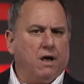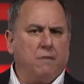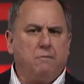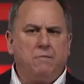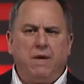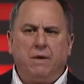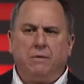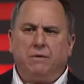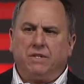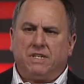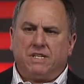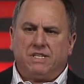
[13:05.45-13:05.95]

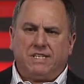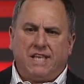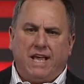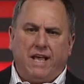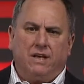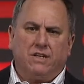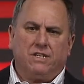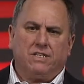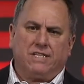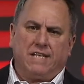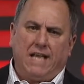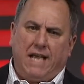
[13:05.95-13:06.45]
meet with the
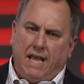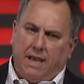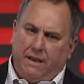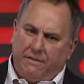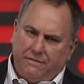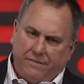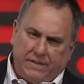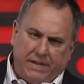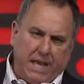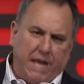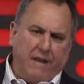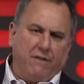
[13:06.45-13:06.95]
sales
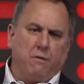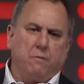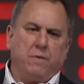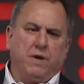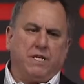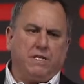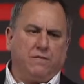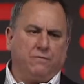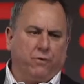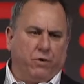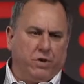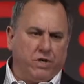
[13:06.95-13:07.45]
staff, get
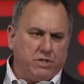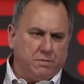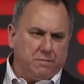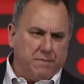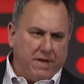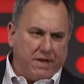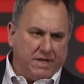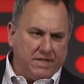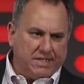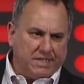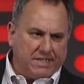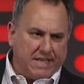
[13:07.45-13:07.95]
everybody's
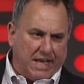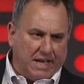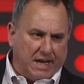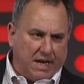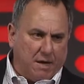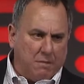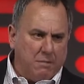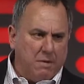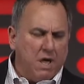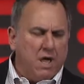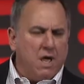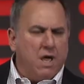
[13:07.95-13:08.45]
voicemail set
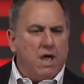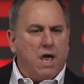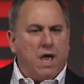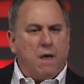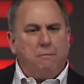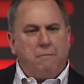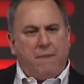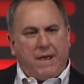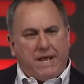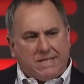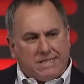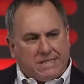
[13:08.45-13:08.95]
up,
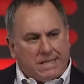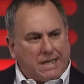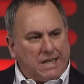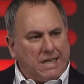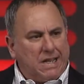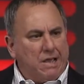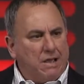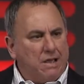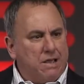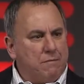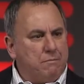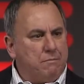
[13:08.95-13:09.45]
and
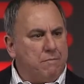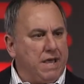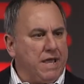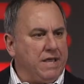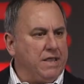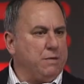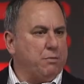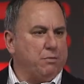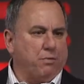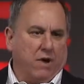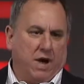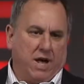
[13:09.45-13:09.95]
basically made
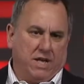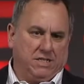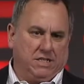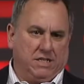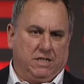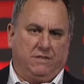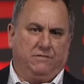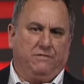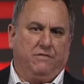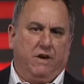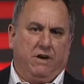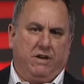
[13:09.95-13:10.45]
the
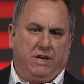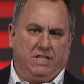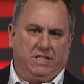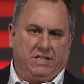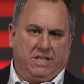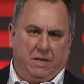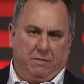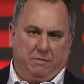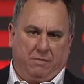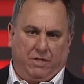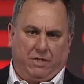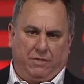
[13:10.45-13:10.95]
process very
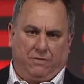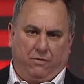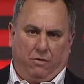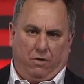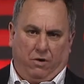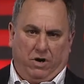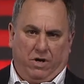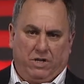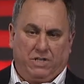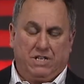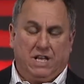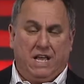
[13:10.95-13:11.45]
seamless
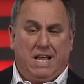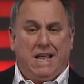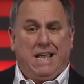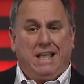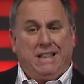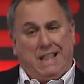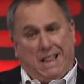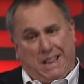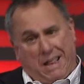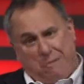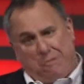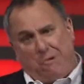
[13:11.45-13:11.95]
for us.
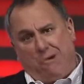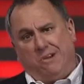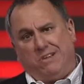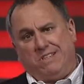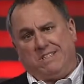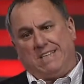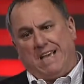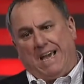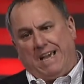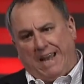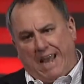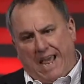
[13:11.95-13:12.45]
Then they were on
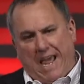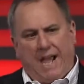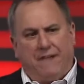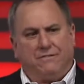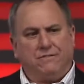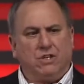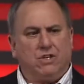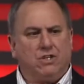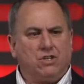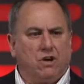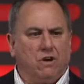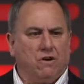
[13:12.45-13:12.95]
site
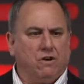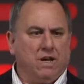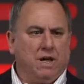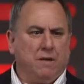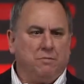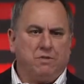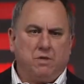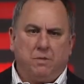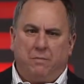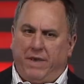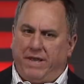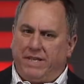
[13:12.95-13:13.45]
after turn
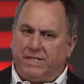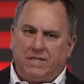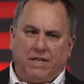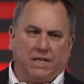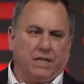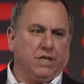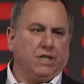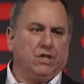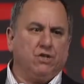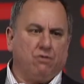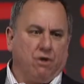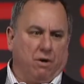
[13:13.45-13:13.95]
up to
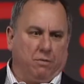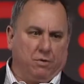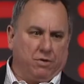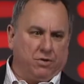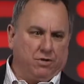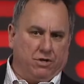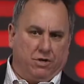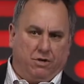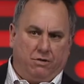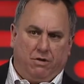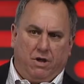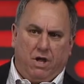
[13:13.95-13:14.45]
basically
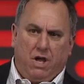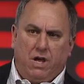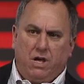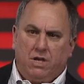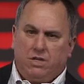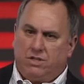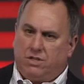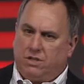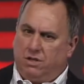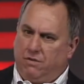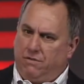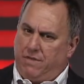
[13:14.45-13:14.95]
troubleshoot.
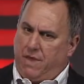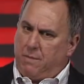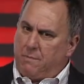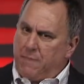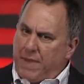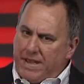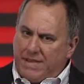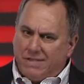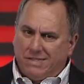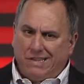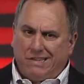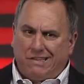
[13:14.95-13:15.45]
So they
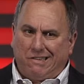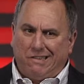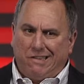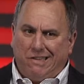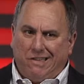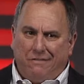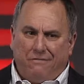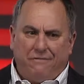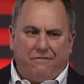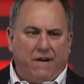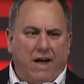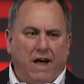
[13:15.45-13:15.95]

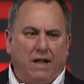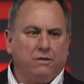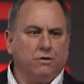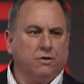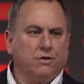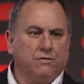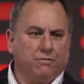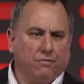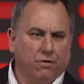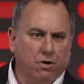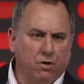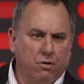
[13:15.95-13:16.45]
basically
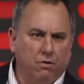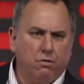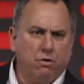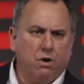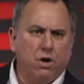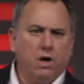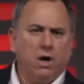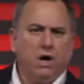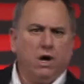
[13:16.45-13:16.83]
followed through